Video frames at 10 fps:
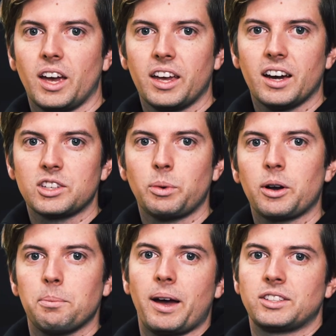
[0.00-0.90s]
Hey guys,
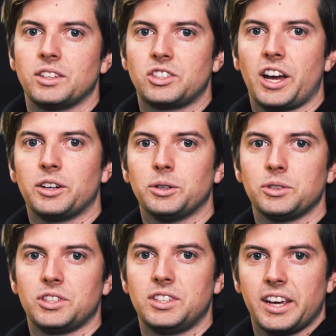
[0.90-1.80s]
welcome back to the
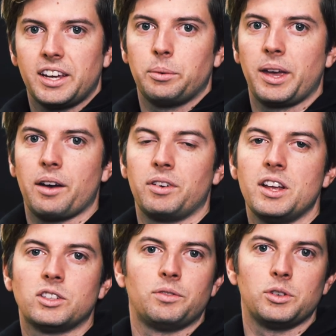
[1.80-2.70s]
channel. Today we have an
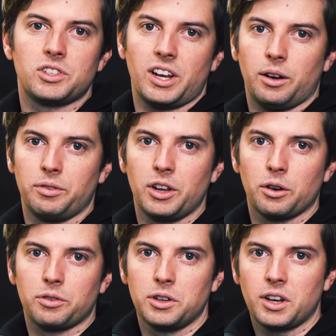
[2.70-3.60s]
interview style
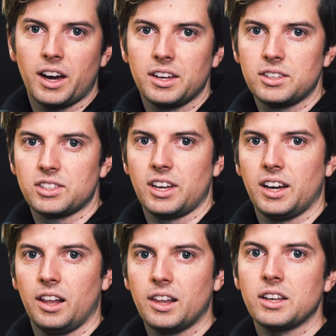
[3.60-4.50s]
video for you guys.
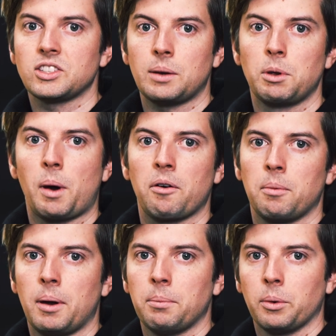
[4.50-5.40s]
Last time you might
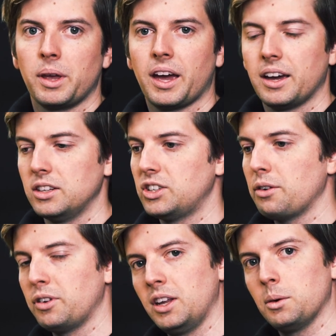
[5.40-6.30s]
remember we had
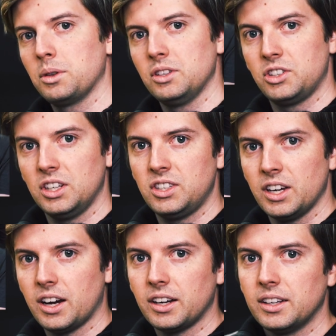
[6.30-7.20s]
Jeff in here with his
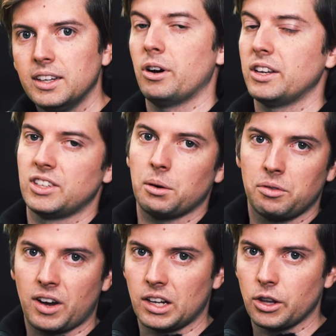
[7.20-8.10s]
GTR. Prior to that
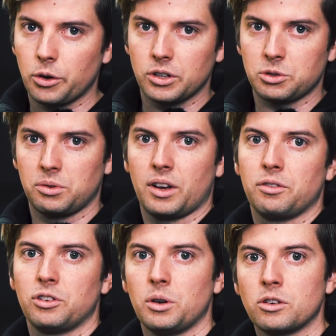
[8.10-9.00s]
we've had a Lotus, we've had a few